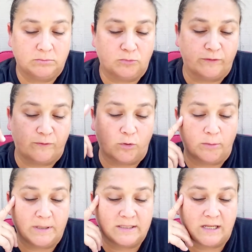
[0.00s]

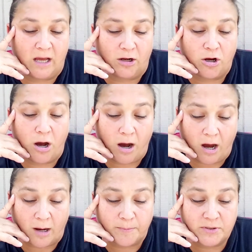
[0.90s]
reform is that
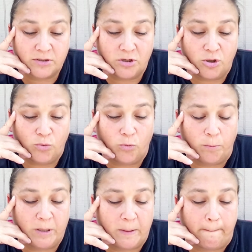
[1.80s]
cops will
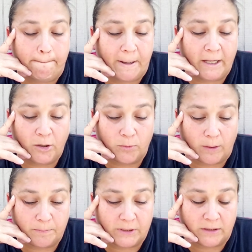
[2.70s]
be
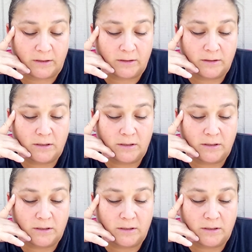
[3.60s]
bankrupted